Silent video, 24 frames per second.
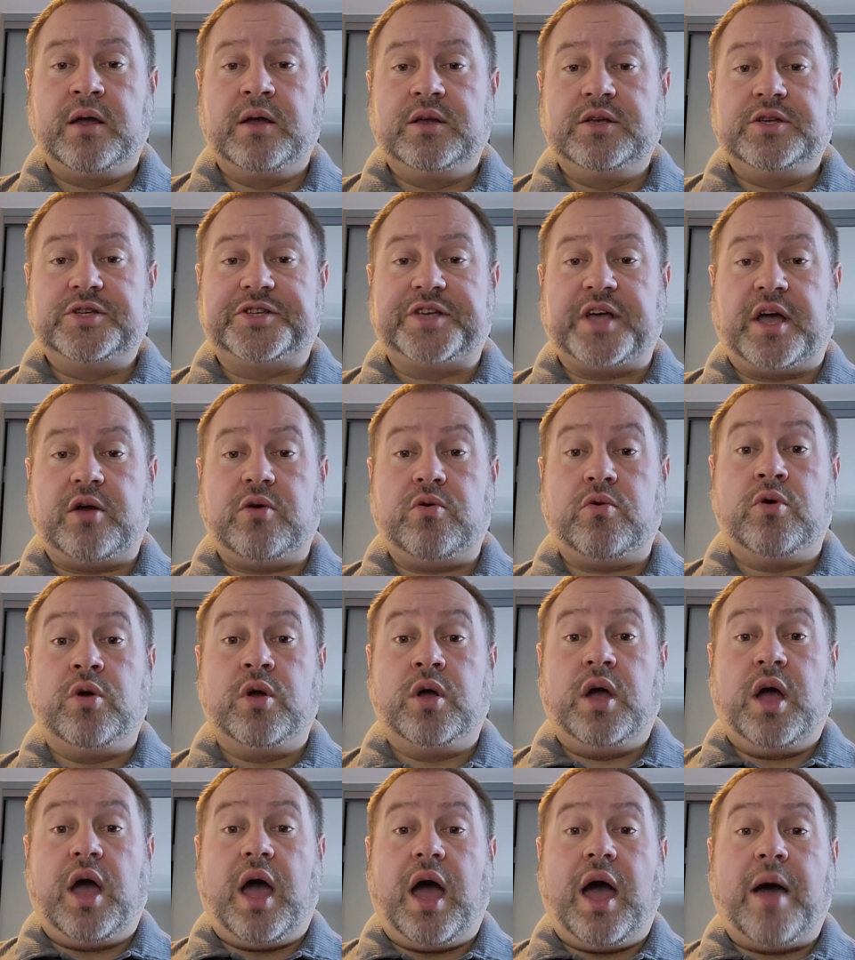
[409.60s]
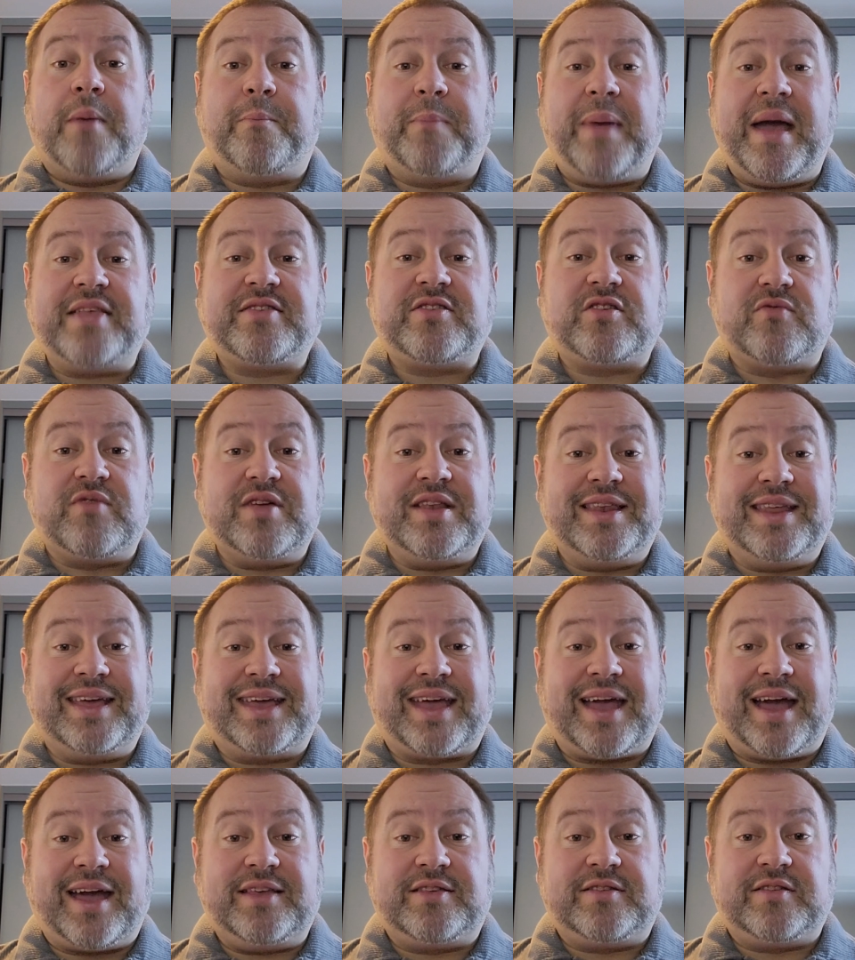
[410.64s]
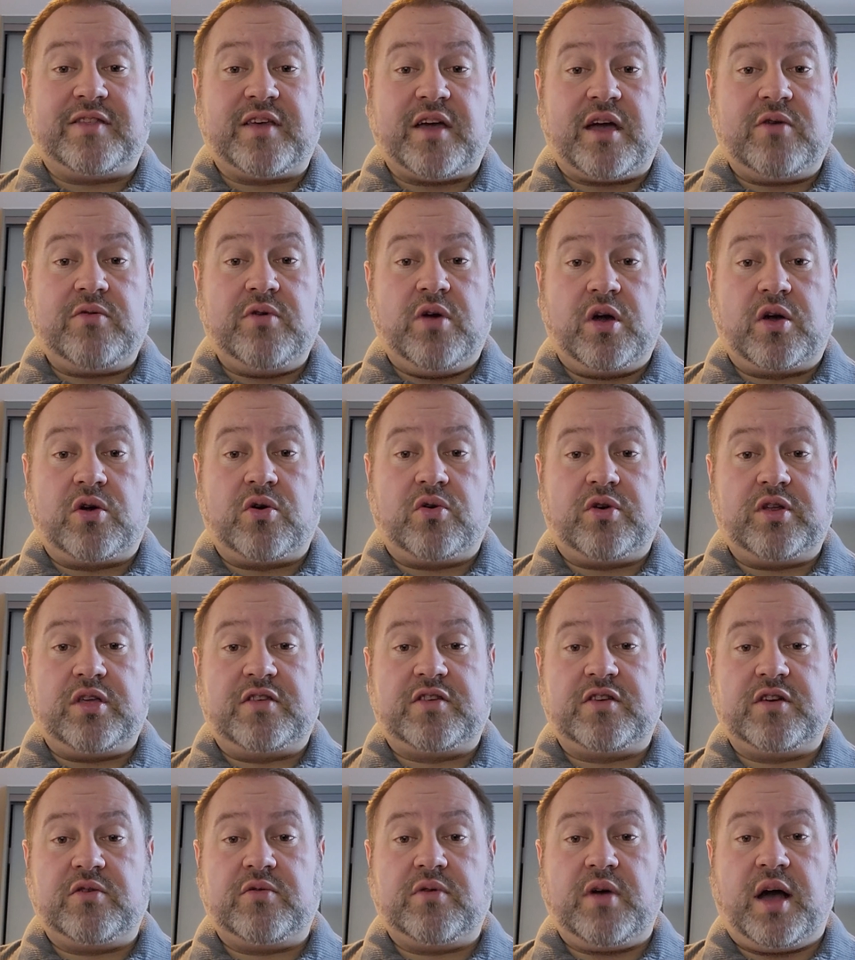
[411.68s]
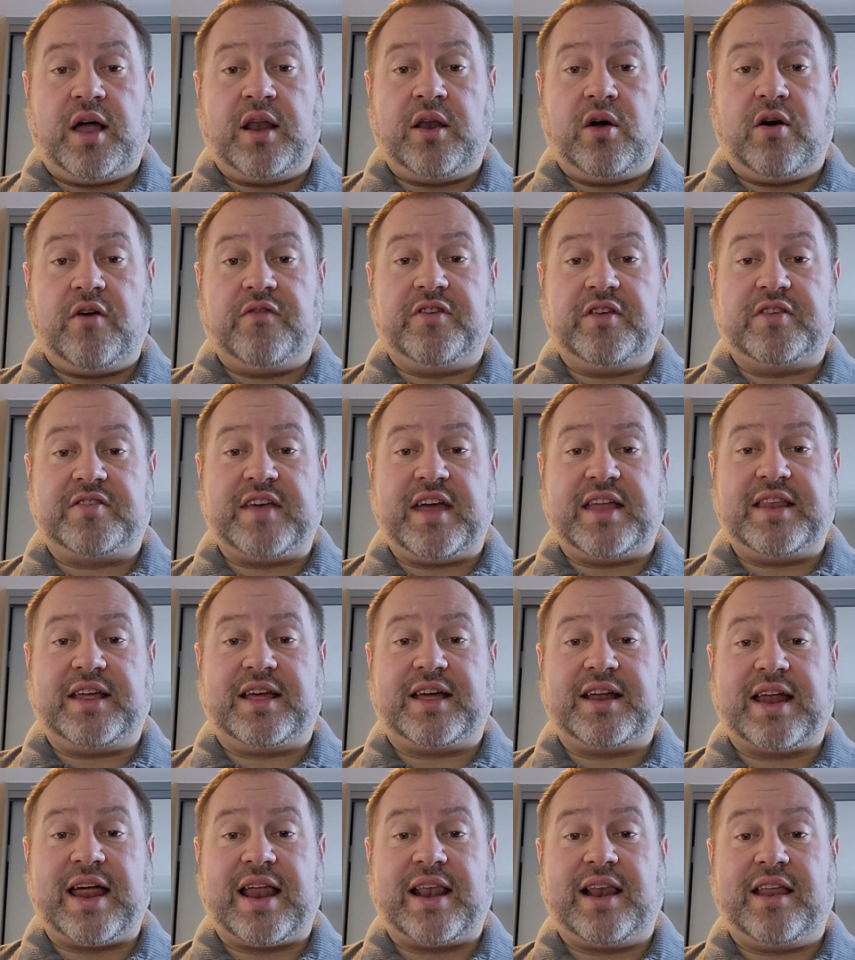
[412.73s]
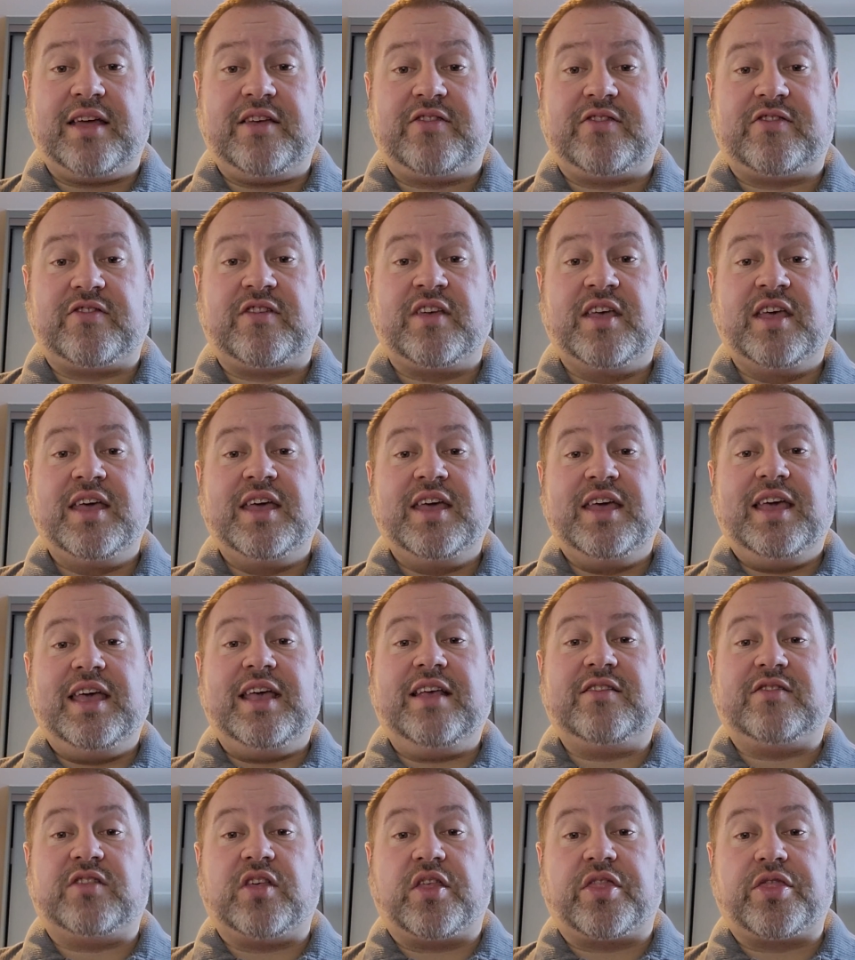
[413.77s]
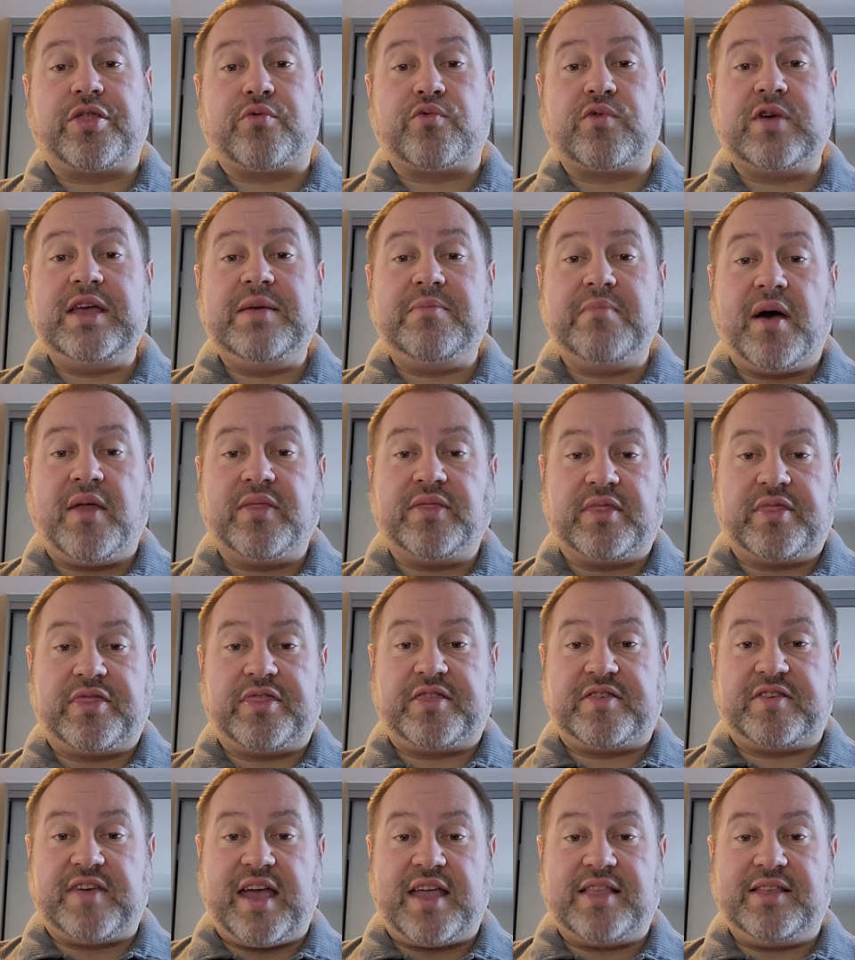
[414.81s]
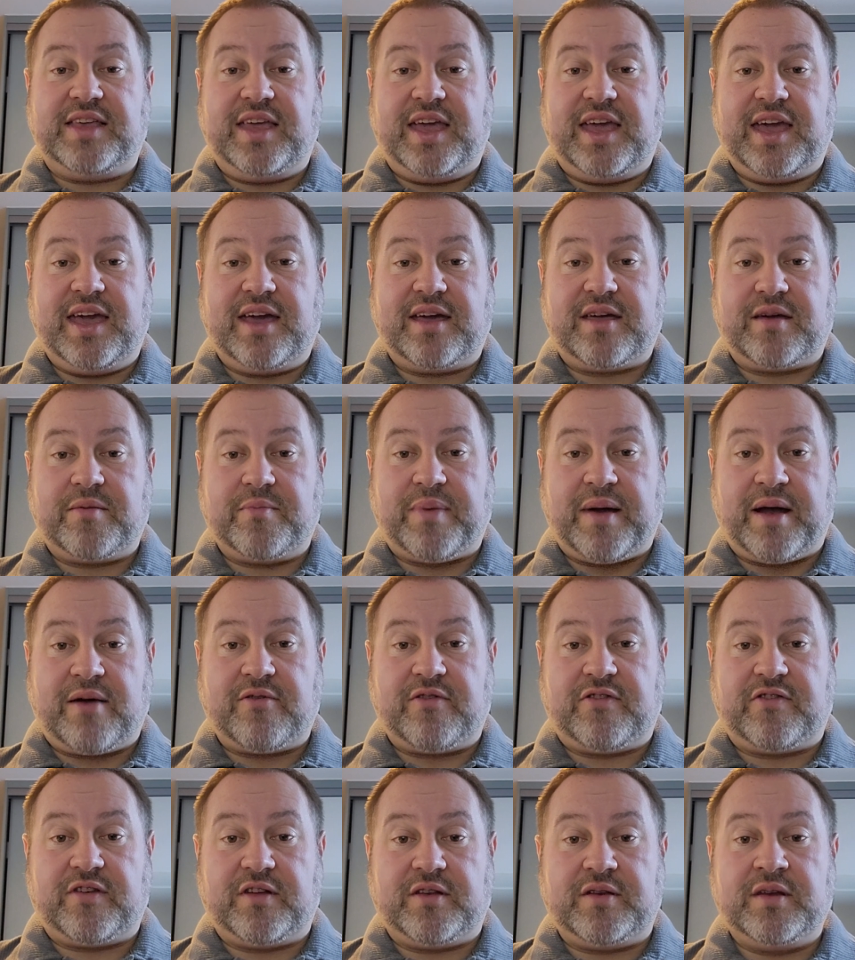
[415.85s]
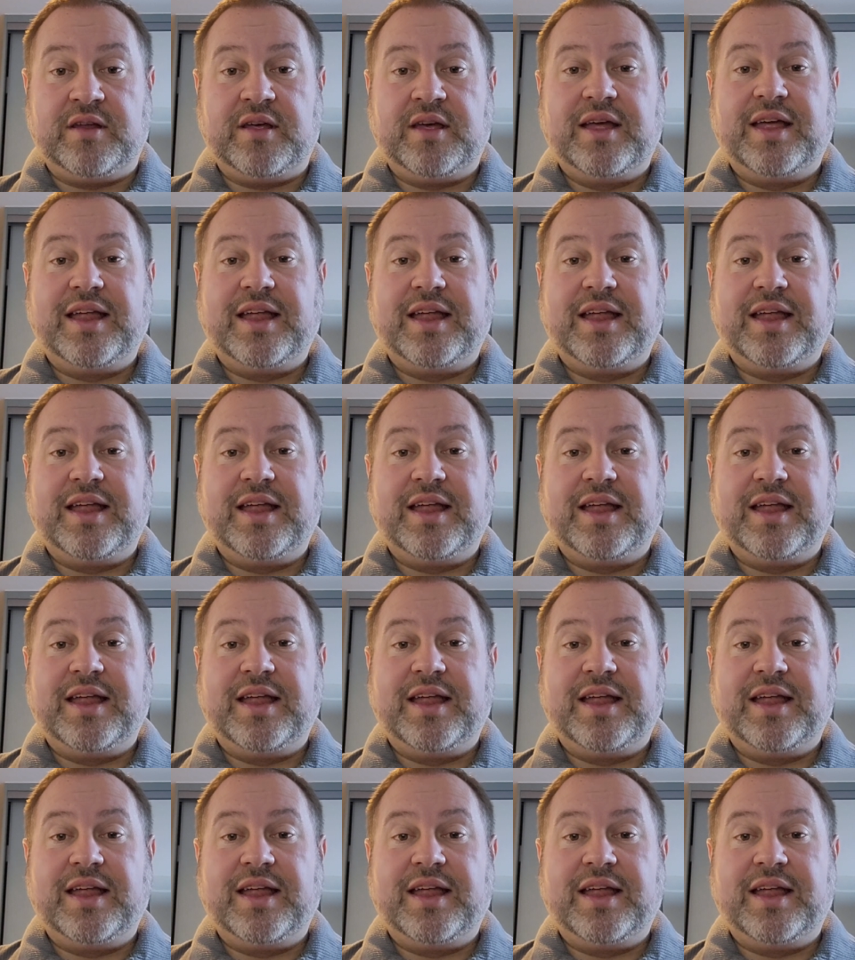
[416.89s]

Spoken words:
So a better indicator, though, according to a lot of the technical analysts, is the 3-month 10-year comparison.